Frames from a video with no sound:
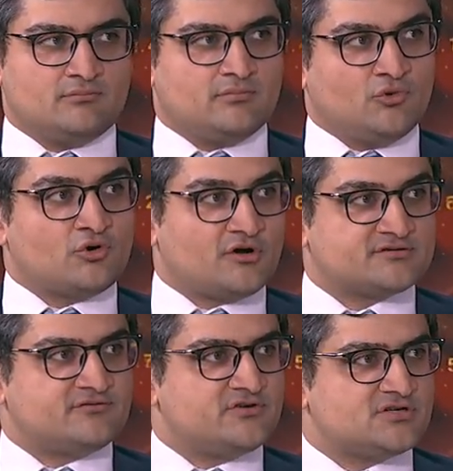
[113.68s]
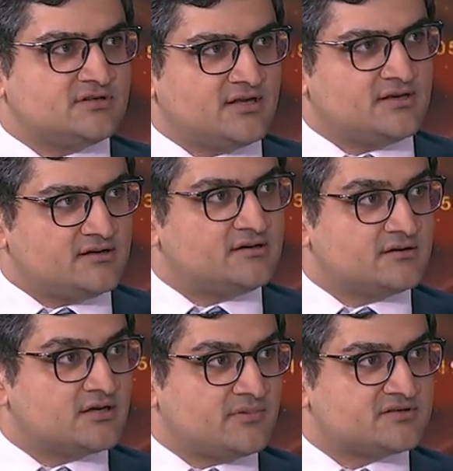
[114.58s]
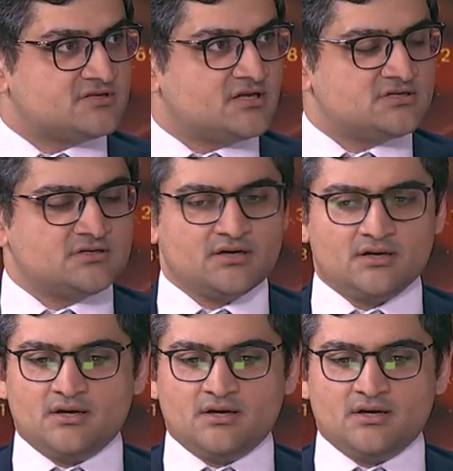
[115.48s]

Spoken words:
more cost efficient than an internal combustion engine,